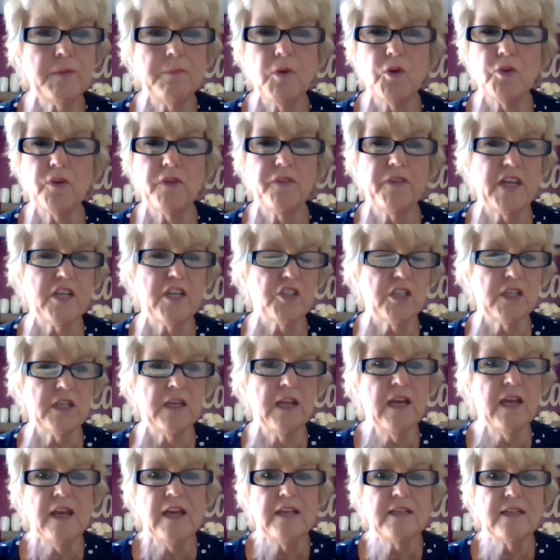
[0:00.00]
motivation,
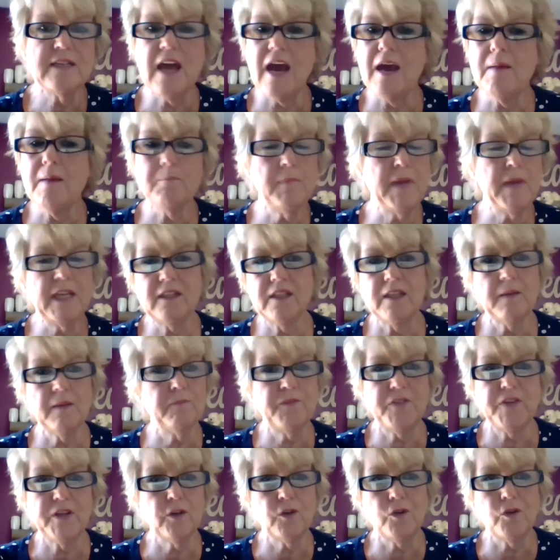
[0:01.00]
not make them
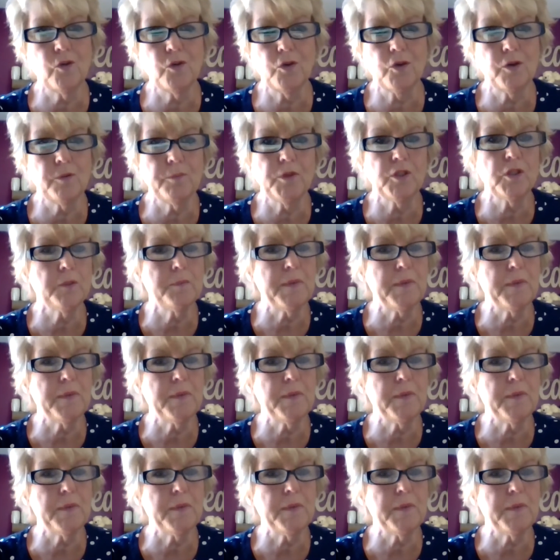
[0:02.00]
feel horrible